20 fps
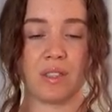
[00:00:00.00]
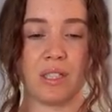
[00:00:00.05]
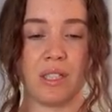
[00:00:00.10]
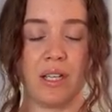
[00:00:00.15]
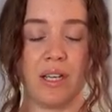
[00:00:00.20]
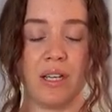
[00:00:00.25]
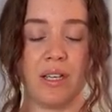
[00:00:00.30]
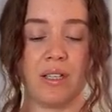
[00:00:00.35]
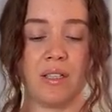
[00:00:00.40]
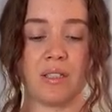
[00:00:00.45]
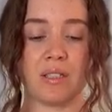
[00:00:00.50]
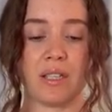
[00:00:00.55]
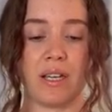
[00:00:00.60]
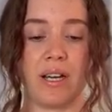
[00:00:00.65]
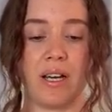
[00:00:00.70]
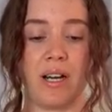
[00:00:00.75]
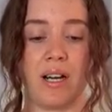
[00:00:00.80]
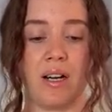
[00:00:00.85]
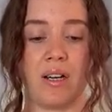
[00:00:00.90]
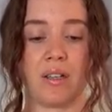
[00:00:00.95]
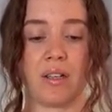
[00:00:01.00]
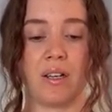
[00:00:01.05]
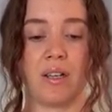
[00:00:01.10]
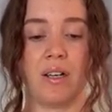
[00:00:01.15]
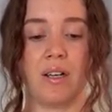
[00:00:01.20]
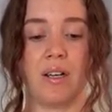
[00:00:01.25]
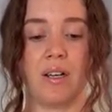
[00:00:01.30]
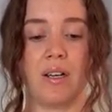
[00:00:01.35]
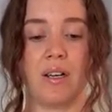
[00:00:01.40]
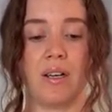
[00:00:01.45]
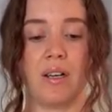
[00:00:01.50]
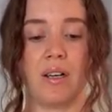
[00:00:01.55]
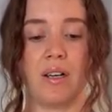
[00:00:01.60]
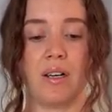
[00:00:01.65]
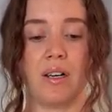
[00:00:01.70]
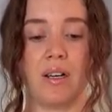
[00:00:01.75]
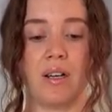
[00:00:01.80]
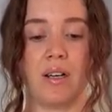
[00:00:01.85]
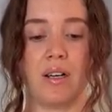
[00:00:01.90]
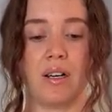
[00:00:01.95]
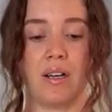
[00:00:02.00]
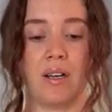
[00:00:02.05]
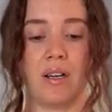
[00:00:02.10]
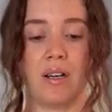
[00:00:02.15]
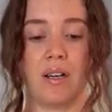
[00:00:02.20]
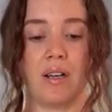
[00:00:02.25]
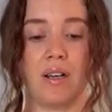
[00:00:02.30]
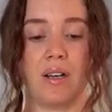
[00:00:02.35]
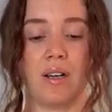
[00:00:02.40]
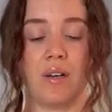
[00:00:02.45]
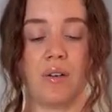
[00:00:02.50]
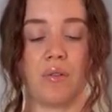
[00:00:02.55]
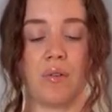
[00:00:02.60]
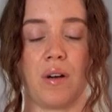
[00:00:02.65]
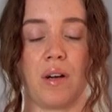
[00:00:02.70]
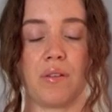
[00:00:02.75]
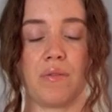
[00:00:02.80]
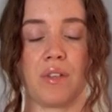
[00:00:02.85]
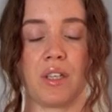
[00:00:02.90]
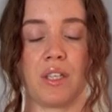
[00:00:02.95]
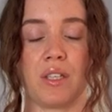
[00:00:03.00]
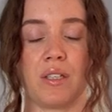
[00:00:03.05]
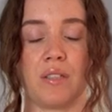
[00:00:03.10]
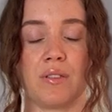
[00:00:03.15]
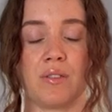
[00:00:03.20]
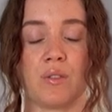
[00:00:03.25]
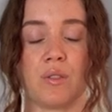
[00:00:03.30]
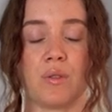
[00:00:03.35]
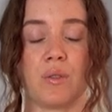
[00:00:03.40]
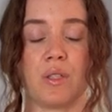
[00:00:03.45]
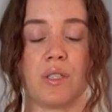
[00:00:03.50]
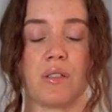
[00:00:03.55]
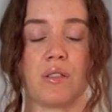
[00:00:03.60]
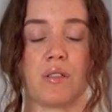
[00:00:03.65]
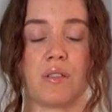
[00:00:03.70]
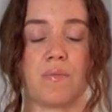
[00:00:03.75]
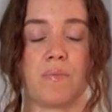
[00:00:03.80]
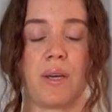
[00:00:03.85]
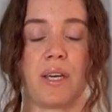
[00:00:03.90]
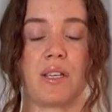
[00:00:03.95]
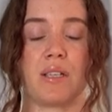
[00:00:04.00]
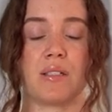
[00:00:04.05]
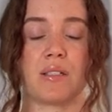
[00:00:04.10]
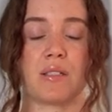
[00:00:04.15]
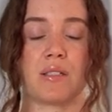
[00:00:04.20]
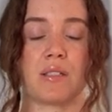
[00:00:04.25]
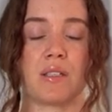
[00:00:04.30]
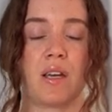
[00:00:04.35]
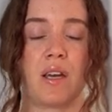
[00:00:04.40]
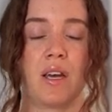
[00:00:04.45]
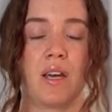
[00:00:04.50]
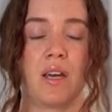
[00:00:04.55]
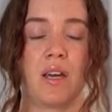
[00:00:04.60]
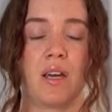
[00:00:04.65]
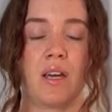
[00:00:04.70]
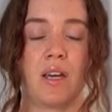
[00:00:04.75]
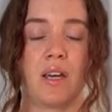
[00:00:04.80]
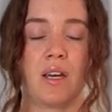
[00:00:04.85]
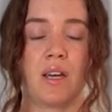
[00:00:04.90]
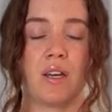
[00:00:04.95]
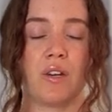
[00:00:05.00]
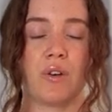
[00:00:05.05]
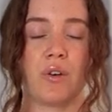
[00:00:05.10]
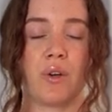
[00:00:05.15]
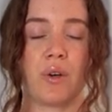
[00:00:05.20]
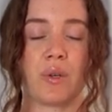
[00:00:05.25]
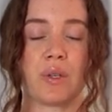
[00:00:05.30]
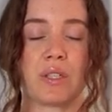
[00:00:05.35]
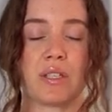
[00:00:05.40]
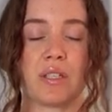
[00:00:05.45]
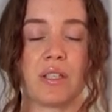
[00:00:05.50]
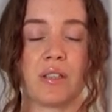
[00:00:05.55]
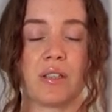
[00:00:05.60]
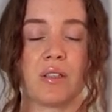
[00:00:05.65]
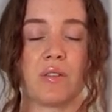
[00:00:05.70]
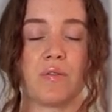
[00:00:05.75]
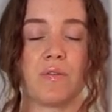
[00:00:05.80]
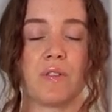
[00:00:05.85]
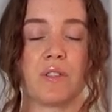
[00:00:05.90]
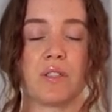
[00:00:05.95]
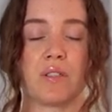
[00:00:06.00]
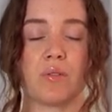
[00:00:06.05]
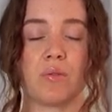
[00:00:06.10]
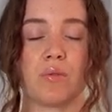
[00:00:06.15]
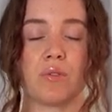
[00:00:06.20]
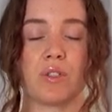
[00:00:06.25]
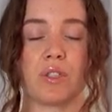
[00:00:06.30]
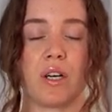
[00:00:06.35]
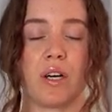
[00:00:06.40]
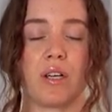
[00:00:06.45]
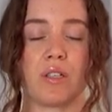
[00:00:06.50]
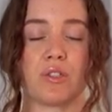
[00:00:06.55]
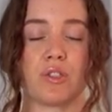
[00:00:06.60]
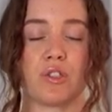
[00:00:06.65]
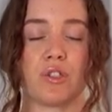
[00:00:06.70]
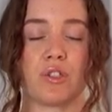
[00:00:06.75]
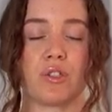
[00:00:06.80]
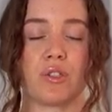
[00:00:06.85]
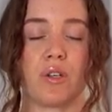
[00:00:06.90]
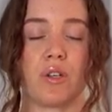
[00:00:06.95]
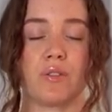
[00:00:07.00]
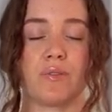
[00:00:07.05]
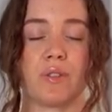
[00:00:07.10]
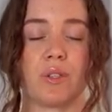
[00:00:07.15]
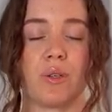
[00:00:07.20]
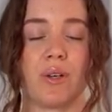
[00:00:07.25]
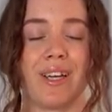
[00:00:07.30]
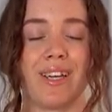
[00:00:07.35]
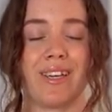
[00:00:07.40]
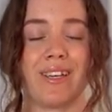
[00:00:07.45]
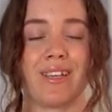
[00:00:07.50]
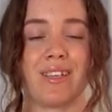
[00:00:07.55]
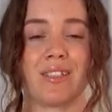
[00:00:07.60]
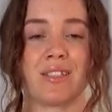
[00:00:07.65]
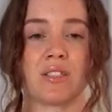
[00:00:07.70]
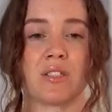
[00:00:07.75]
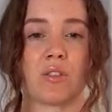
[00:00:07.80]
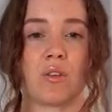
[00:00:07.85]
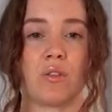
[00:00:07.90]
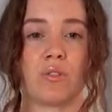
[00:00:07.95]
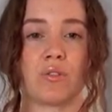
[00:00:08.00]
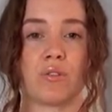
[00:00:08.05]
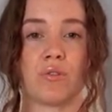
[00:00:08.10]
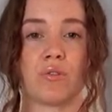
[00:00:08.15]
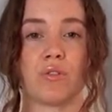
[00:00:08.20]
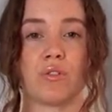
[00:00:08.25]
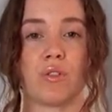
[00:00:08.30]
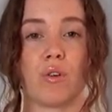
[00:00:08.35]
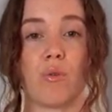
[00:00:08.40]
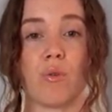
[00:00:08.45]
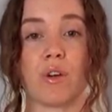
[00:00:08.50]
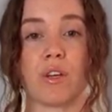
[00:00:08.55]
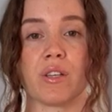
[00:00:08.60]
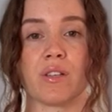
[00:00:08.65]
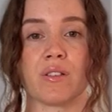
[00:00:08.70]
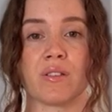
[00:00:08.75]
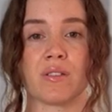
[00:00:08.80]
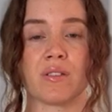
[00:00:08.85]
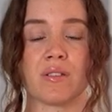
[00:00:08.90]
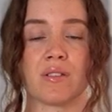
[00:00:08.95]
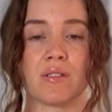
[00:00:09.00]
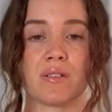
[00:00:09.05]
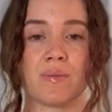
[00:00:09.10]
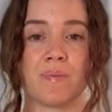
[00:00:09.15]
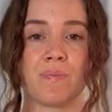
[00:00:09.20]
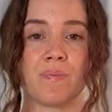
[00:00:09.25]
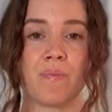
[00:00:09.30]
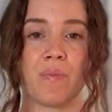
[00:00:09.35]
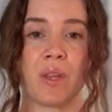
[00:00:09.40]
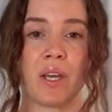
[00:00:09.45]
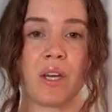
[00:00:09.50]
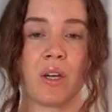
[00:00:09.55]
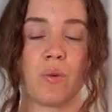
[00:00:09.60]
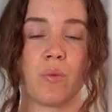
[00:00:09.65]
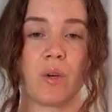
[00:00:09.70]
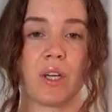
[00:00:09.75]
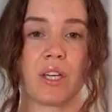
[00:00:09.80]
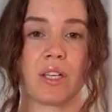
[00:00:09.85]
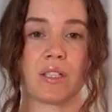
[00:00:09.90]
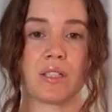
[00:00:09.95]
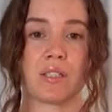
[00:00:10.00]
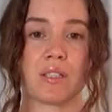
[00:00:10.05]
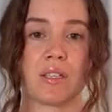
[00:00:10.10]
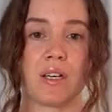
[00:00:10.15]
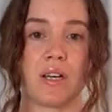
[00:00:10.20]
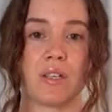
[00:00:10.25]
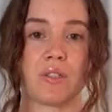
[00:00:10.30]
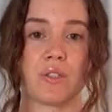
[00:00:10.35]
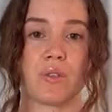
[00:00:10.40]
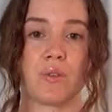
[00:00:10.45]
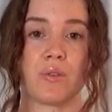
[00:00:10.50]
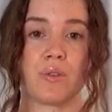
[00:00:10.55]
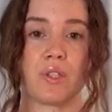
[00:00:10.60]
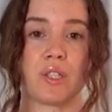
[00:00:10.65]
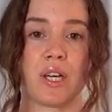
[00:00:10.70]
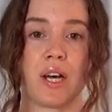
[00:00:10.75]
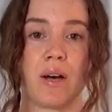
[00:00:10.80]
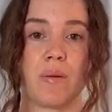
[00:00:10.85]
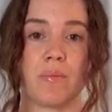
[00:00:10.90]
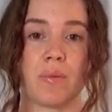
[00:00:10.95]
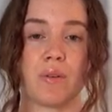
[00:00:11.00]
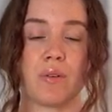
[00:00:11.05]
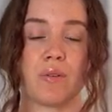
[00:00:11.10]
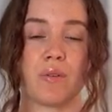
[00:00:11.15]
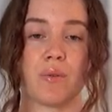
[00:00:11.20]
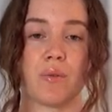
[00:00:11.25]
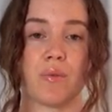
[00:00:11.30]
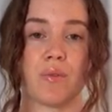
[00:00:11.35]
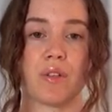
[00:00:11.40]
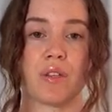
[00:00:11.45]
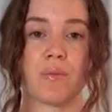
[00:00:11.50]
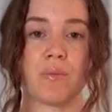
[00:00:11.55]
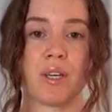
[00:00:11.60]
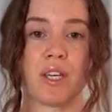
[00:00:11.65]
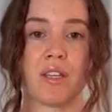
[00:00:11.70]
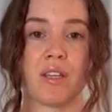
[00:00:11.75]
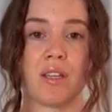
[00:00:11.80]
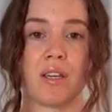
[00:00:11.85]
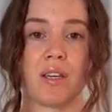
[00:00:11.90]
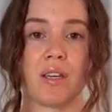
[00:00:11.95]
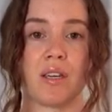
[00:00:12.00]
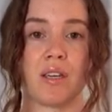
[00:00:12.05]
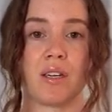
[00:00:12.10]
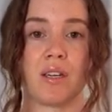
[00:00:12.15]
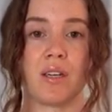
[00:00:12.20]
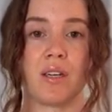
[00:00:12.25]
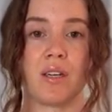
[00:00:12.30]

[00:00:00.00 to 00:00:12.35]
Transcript: And out, arriving into this space, noticing the physical touch of your hands on your shoulders. We're going to start to tap rhythmically